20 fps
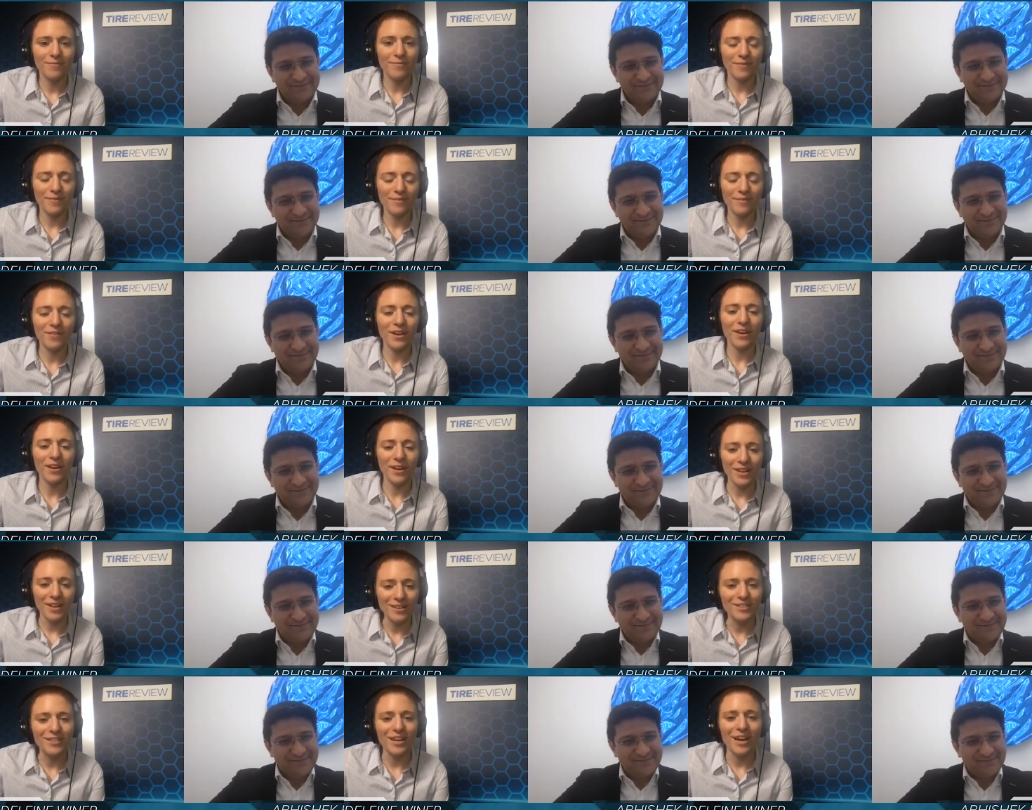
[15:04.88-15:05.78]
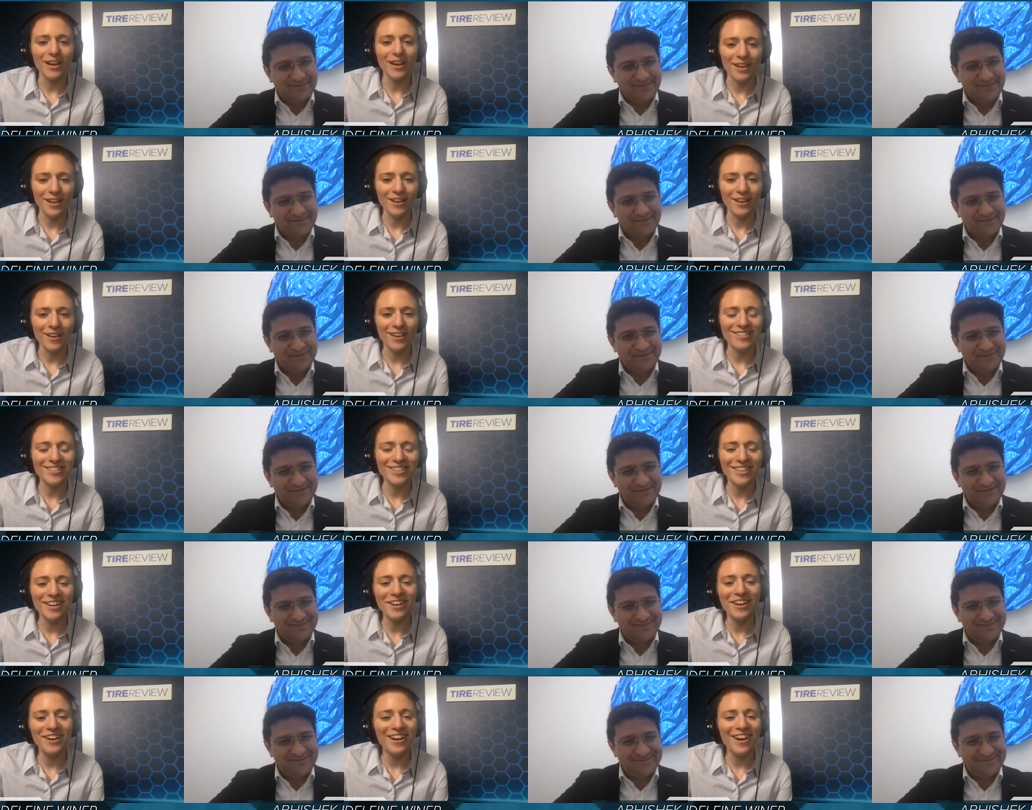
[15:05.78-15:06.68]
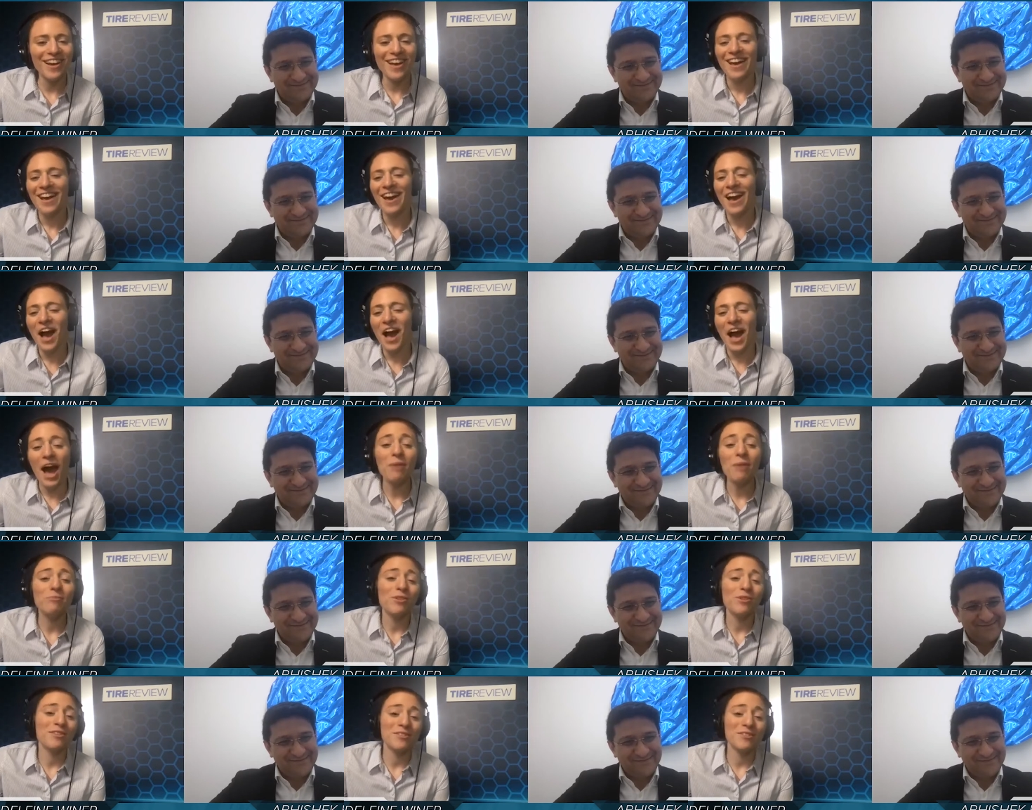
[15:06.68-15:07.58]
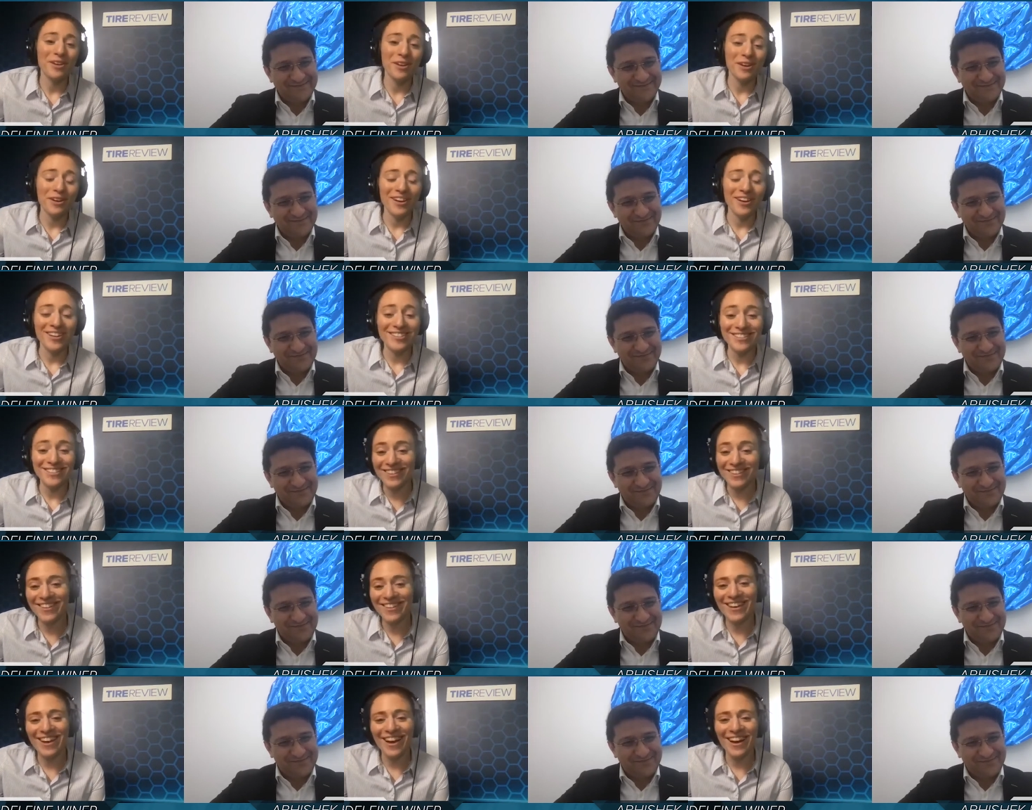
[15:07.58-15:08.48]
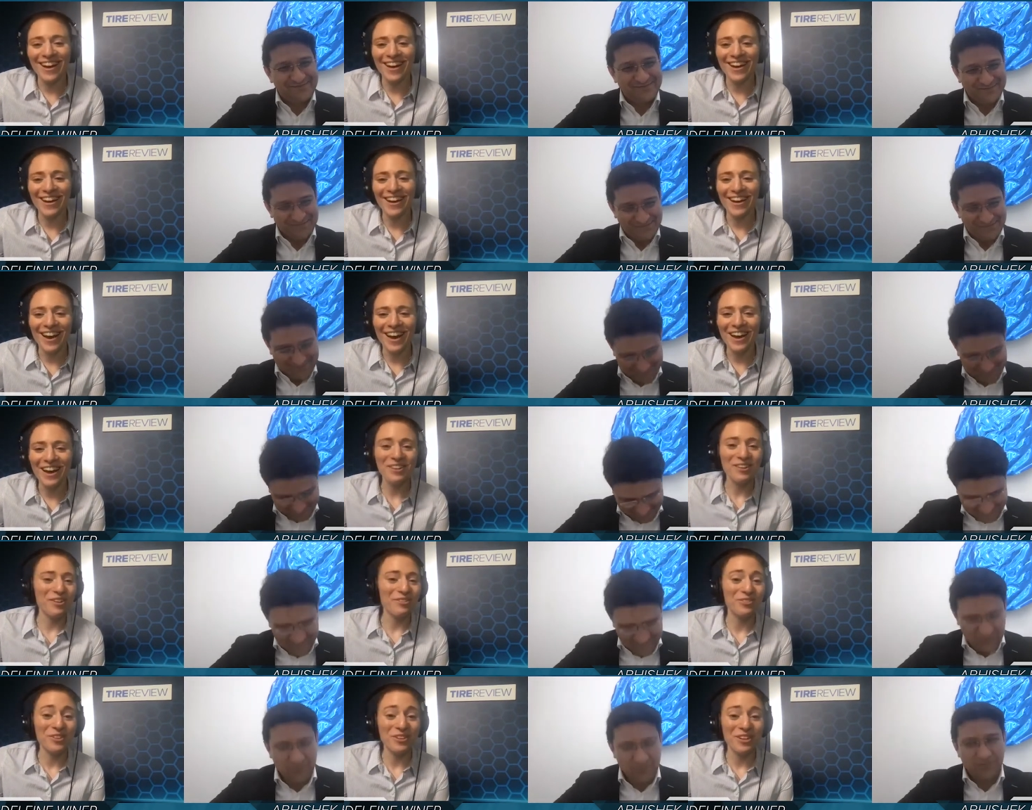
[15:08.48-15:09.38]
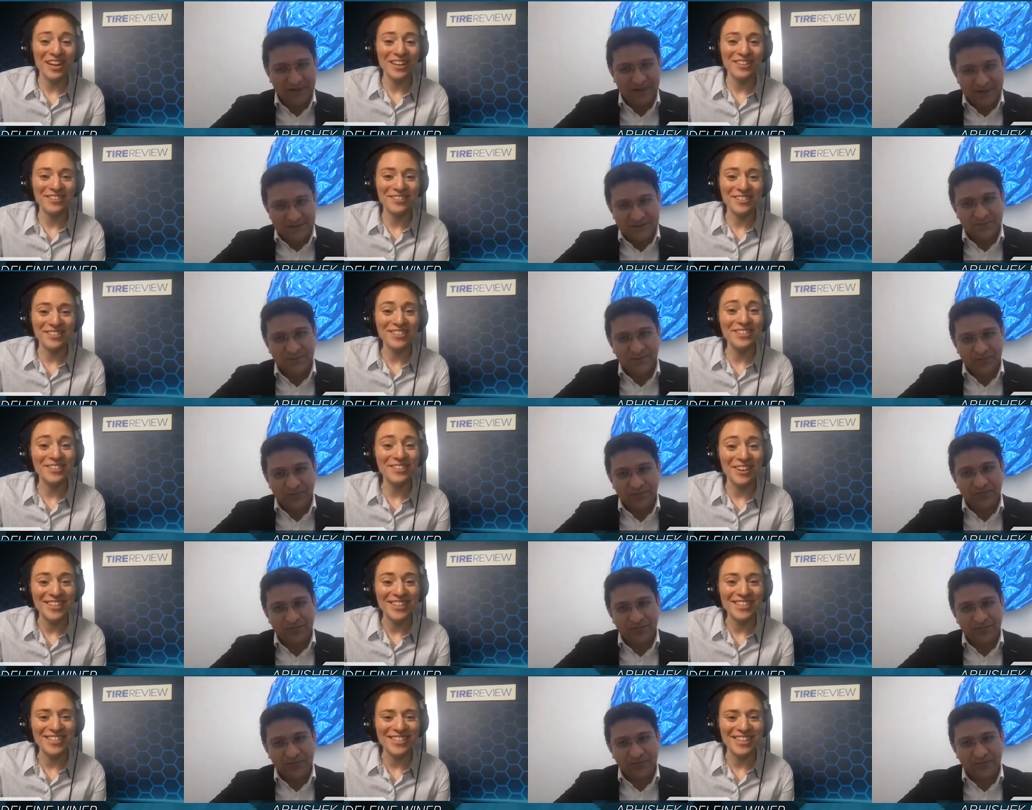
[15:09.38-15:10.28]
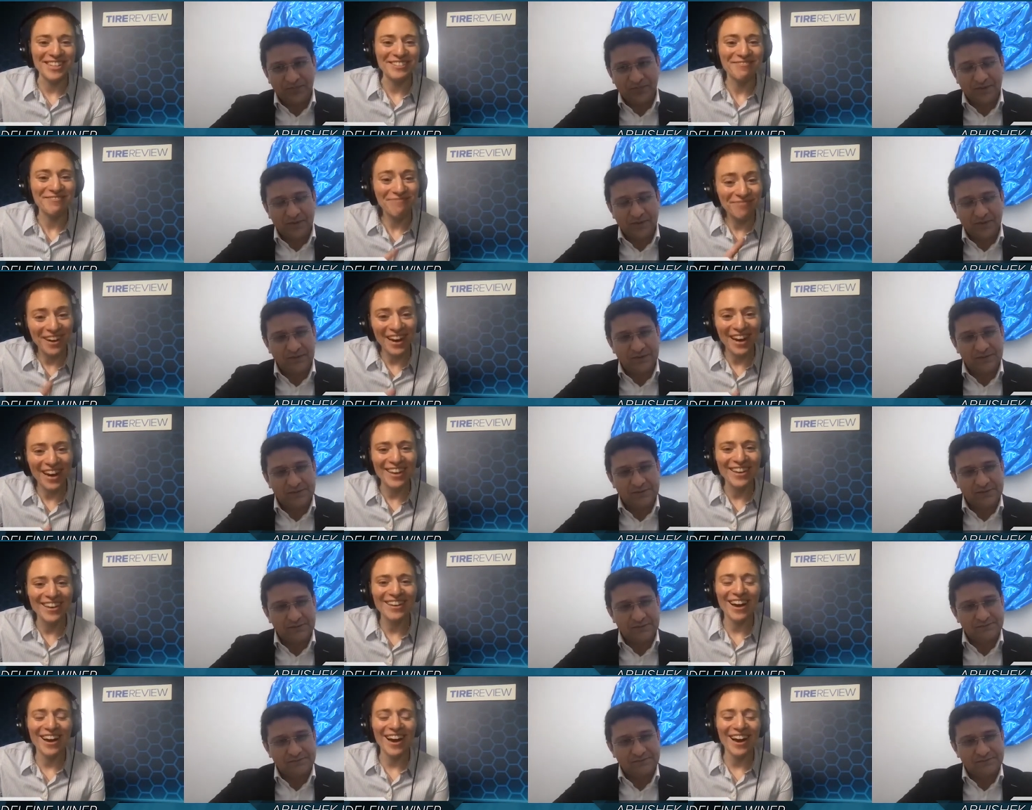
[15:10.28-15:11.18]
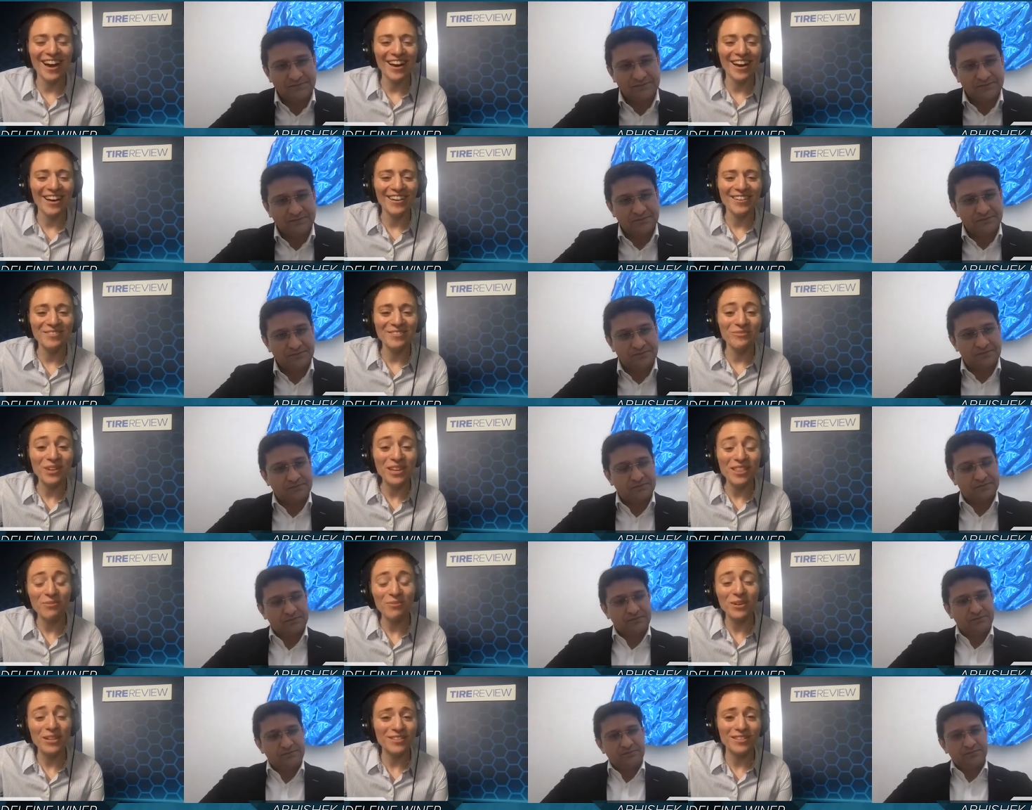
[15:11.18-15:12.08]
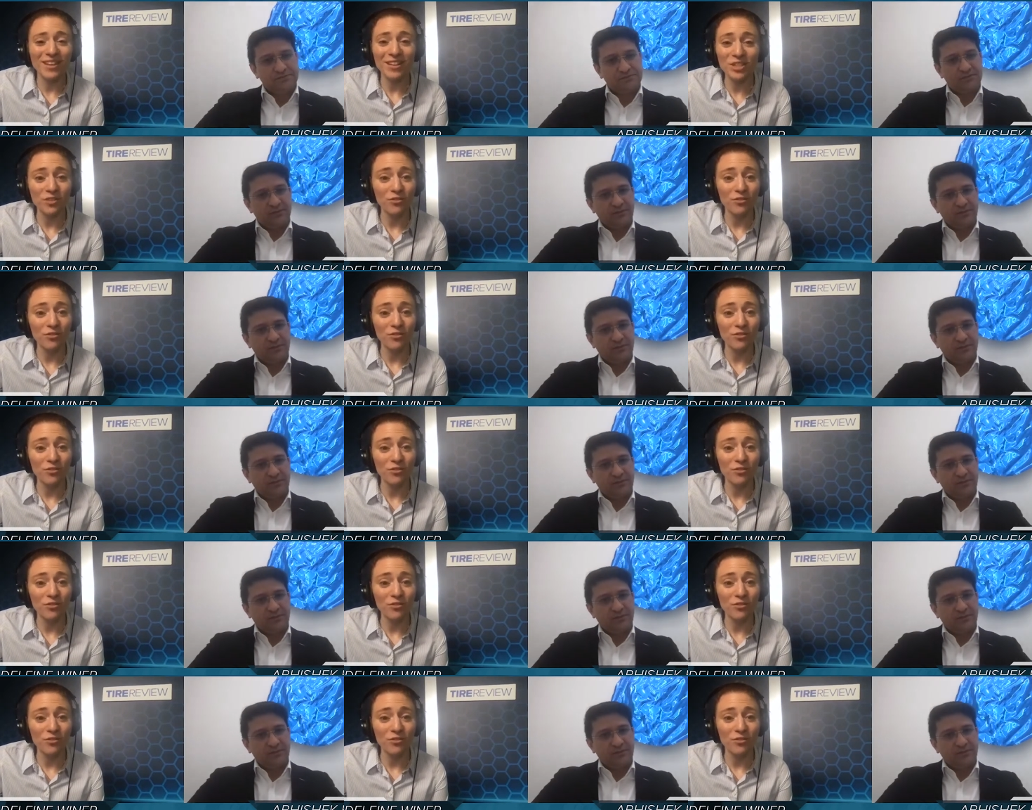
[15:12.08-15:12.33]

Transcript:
Speaker 1: Very exciting. Is there, I'm just curious, and I don't know if you can answer this question, but with such a